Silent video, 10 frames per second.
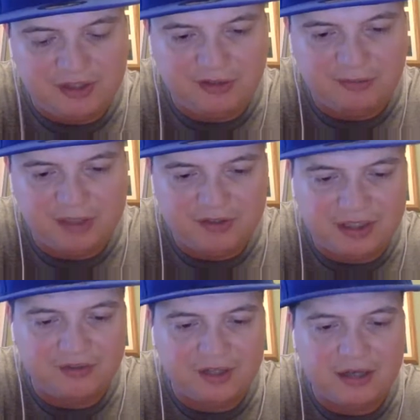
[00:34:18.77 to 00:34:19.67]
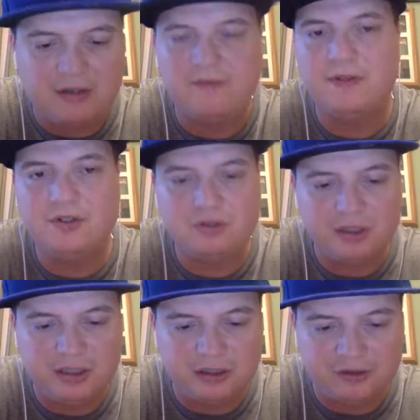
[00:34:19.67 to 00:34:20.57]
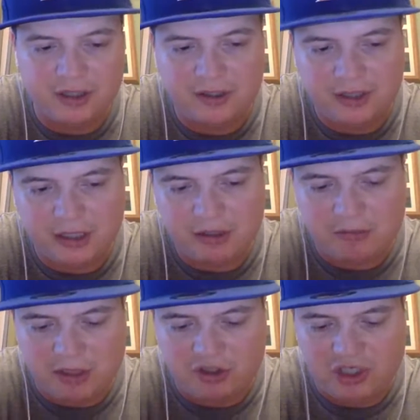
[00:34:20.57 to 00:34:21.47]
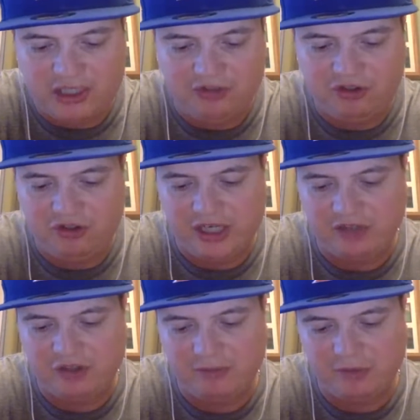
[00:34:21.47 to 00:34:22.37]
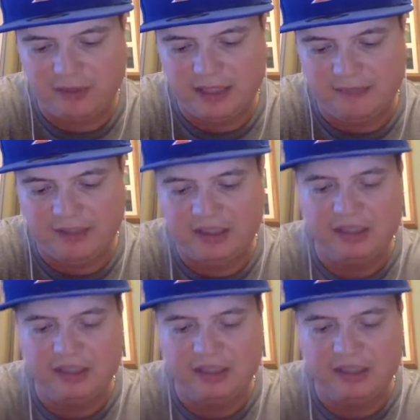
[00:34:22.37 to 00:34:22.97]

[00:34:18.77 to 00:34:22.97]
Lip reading: some of these guys out eventually because they're going to go in my Giants section. But we have a